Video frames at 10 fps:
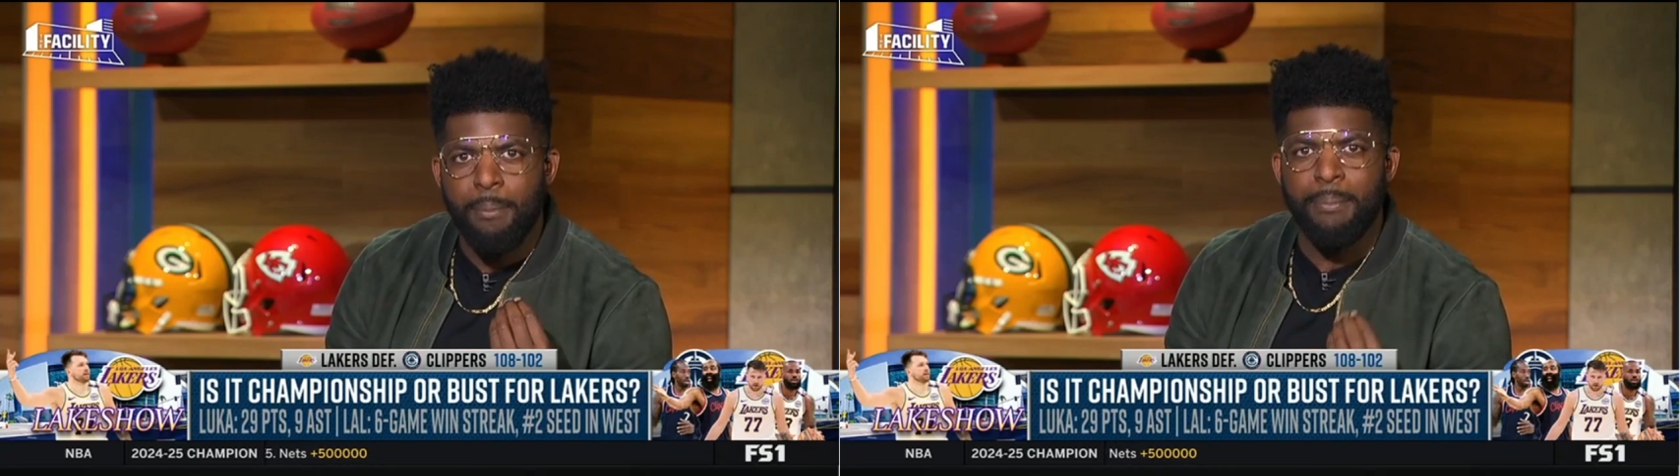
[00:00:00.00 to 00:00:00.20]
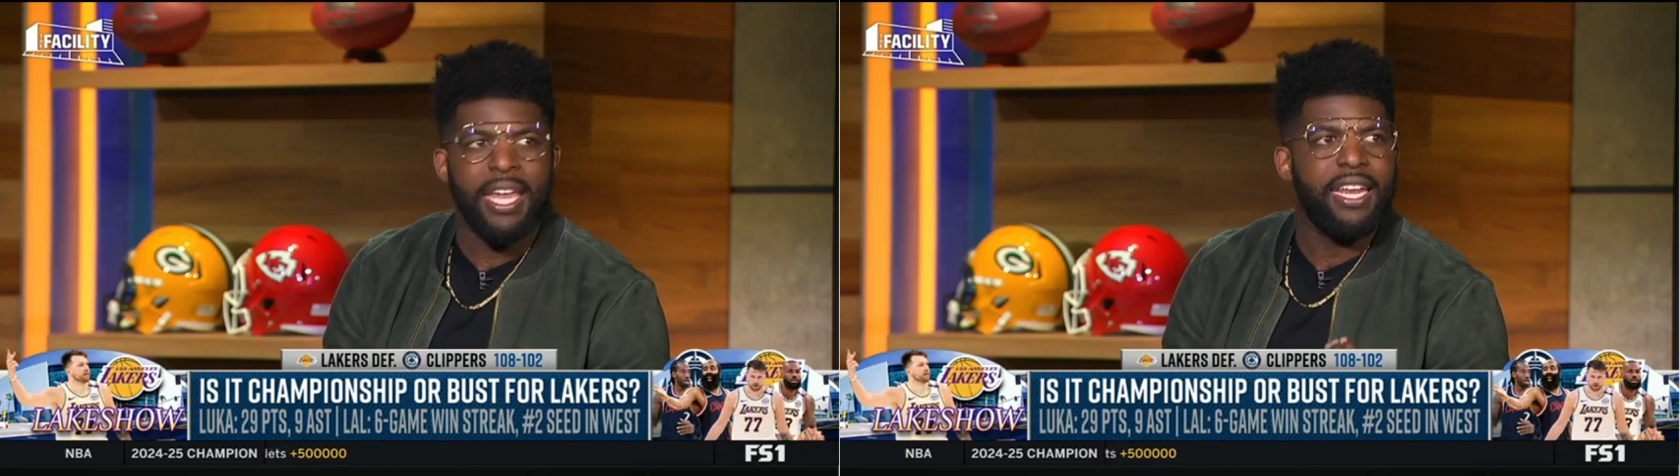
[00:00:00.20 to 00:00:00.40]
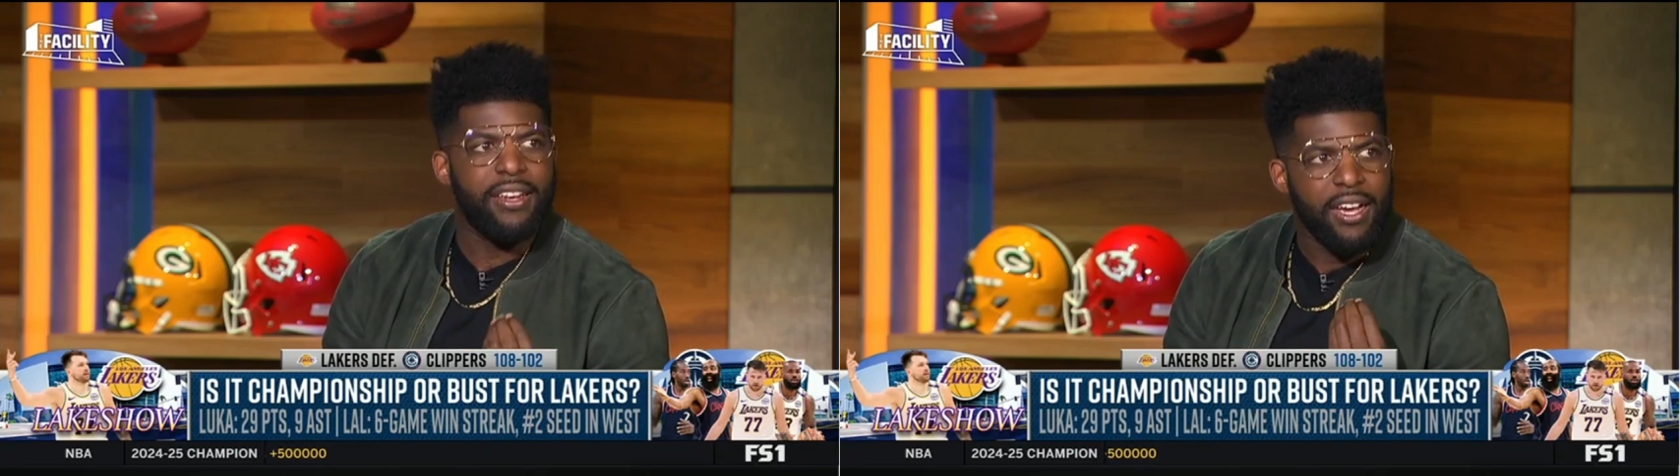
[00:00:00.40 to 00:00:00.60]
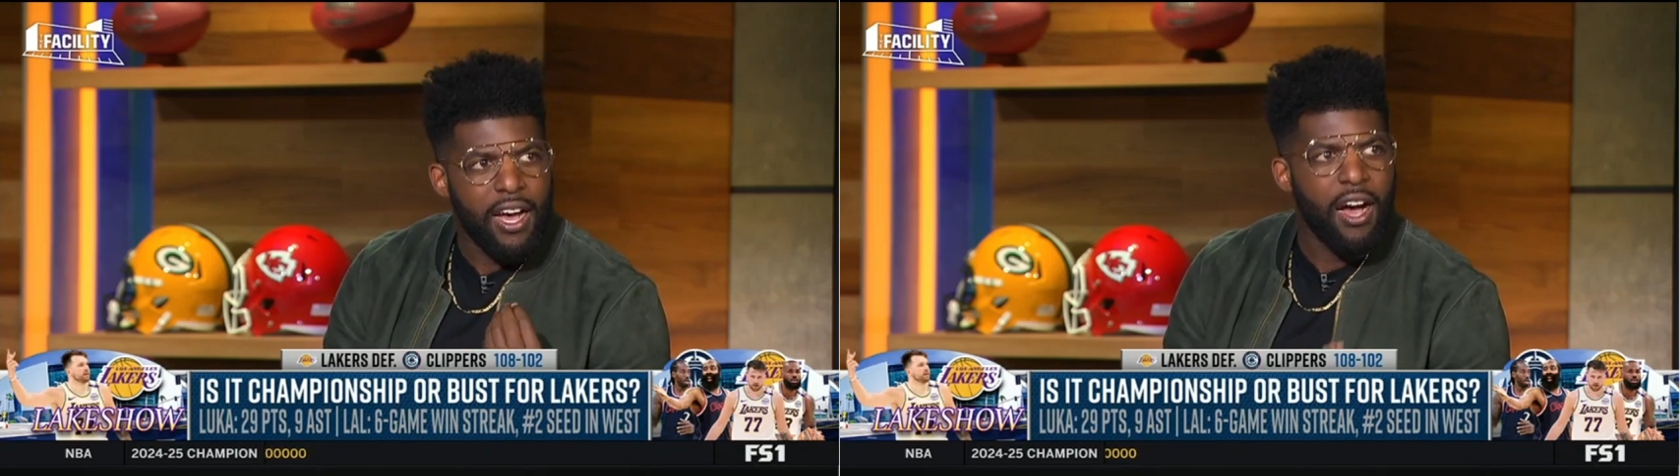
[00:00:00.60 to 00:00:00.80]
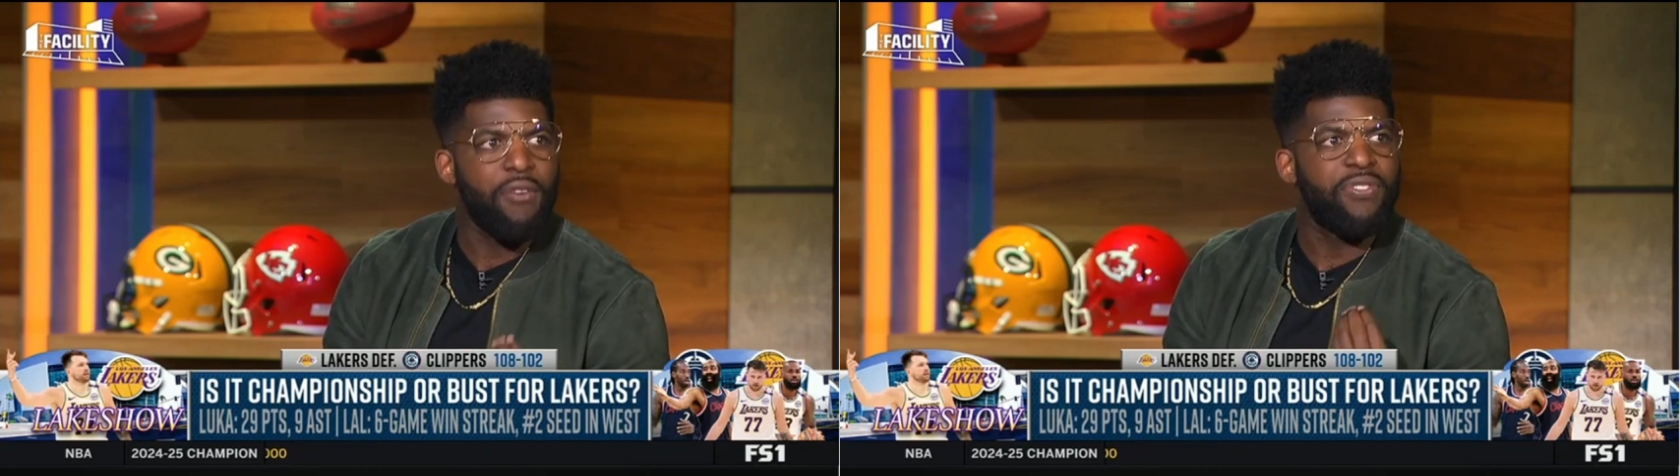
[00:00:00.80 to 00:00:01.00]
minute
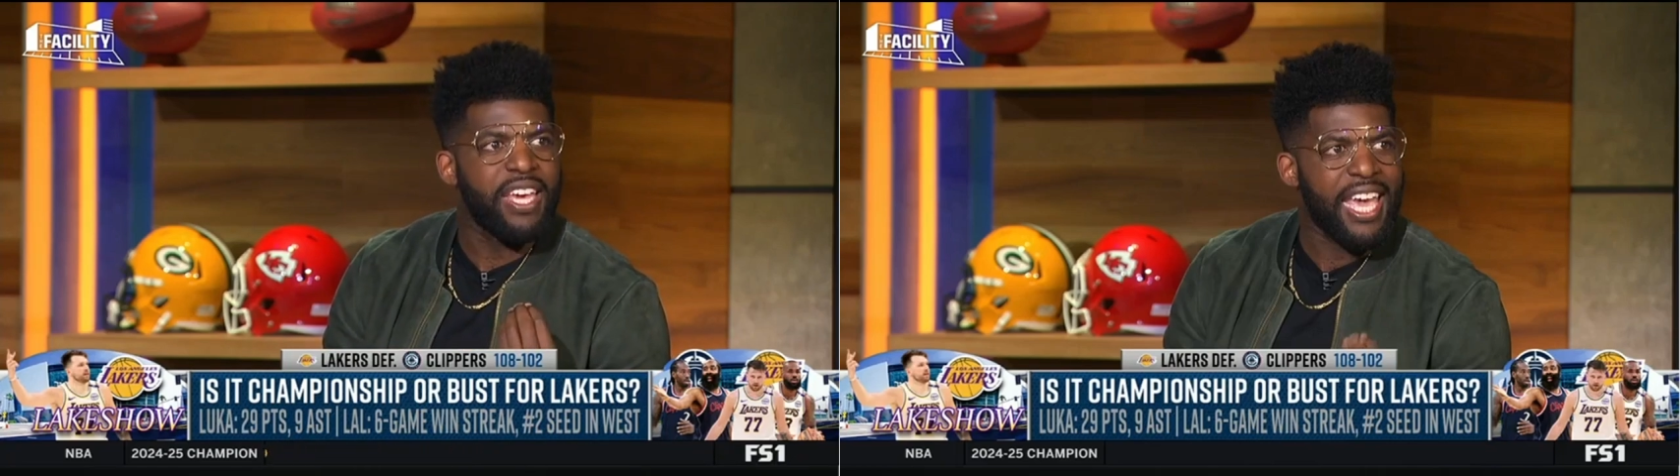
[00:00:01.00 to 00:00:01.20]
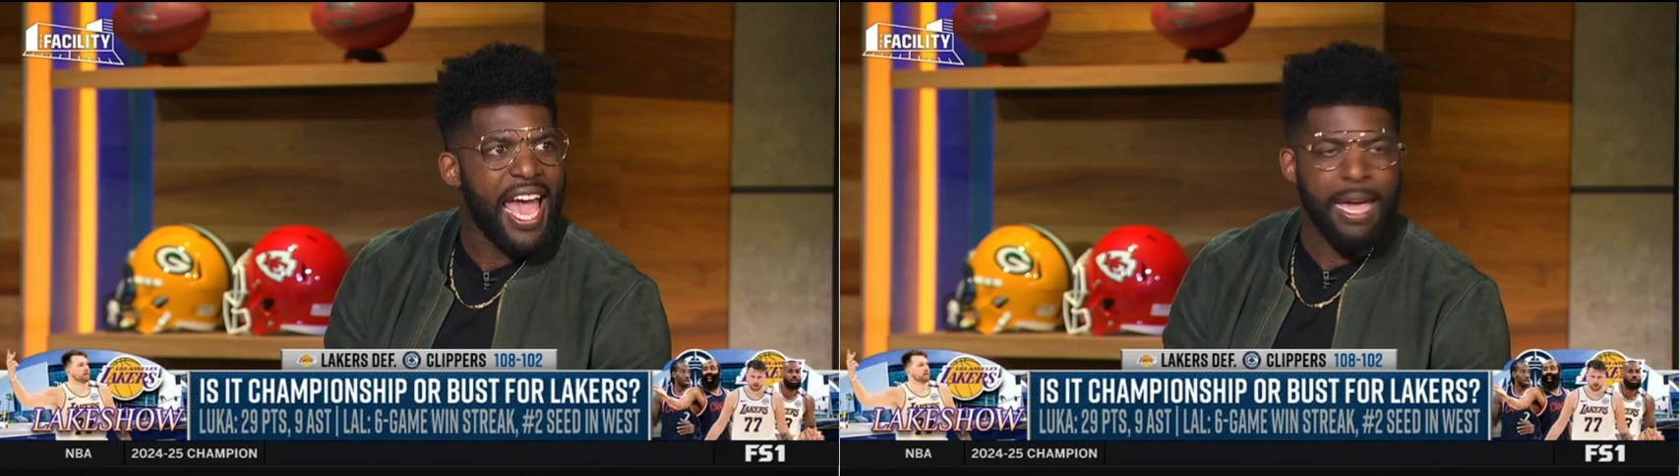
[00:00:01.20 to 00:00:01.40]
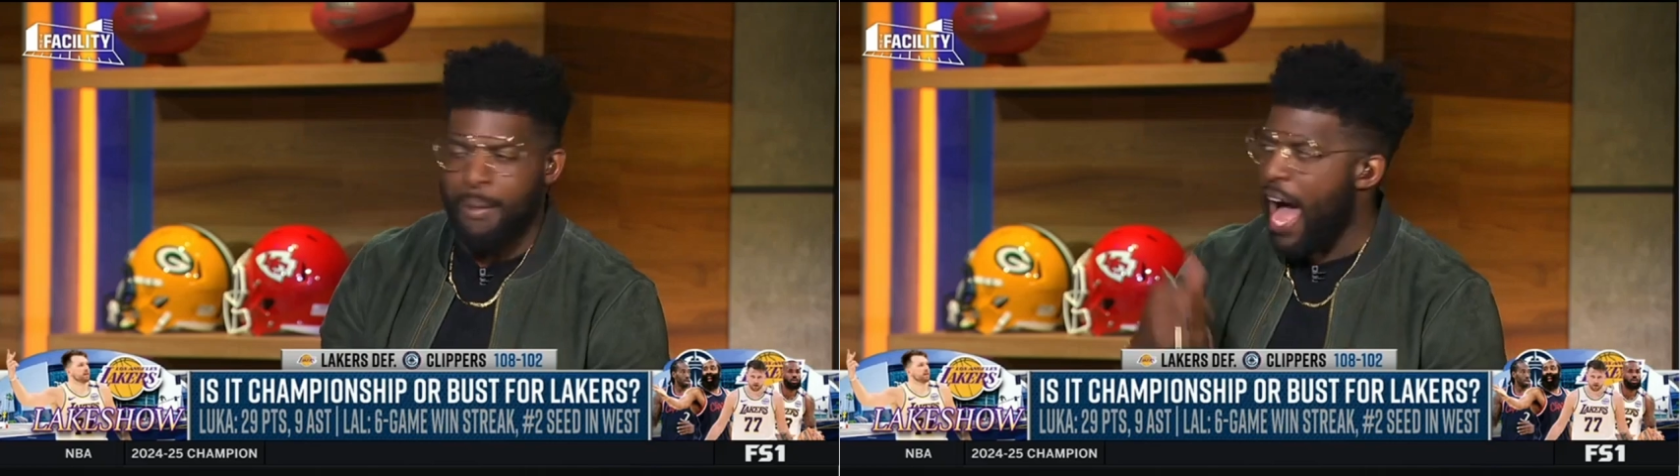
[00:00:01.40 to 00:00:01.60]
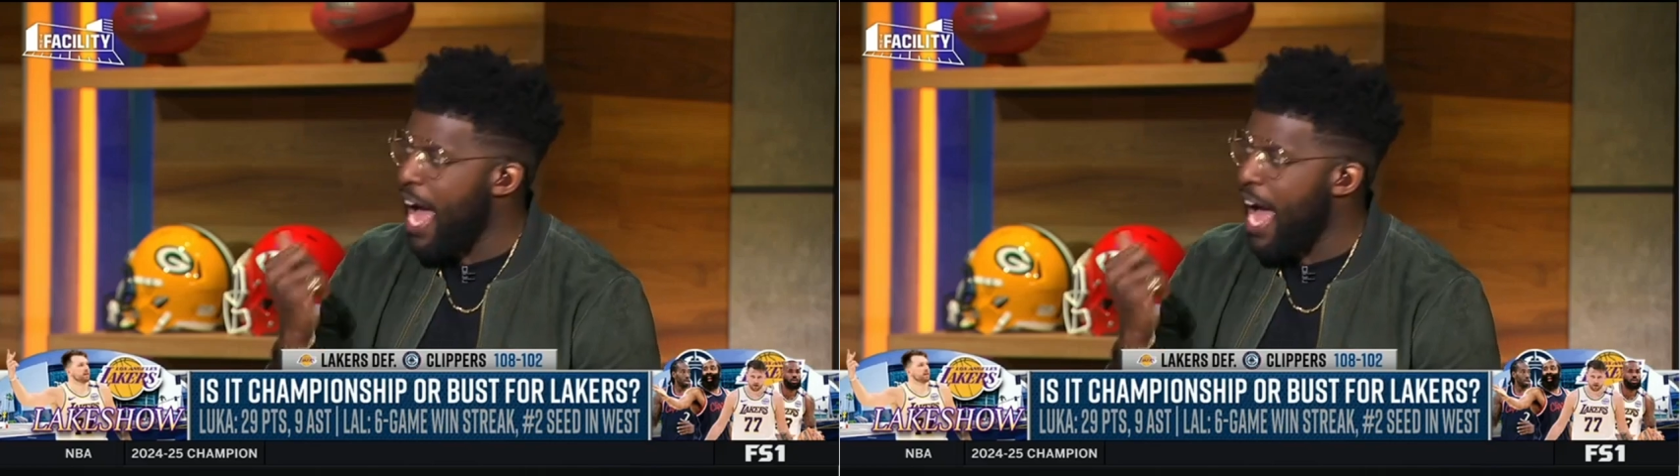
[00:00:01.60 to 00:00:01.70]
of the game.